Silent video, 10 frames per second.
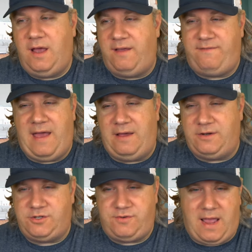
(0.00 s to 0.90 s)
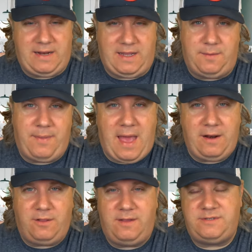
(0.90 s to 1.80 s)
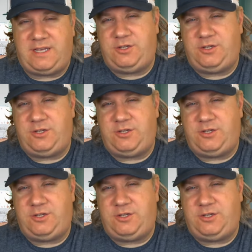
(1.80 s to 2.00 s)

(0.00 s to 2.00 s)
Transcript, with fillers: I found a Stratic and a Battle. I was like,